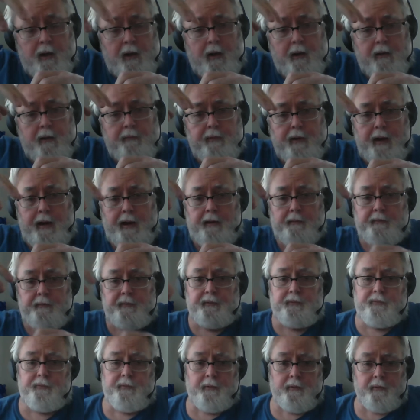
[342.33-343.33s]
of
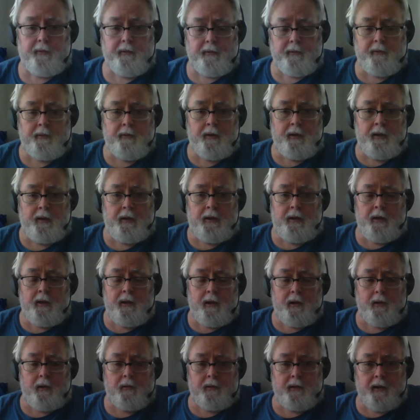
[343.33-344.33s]
atmosphere.
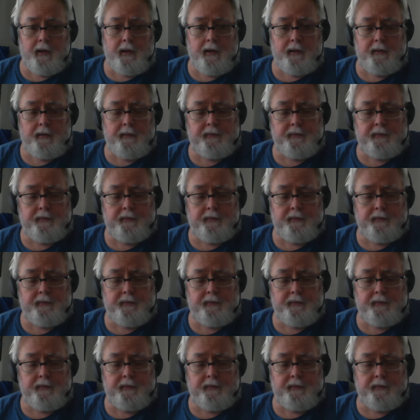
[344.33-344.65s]
Okay,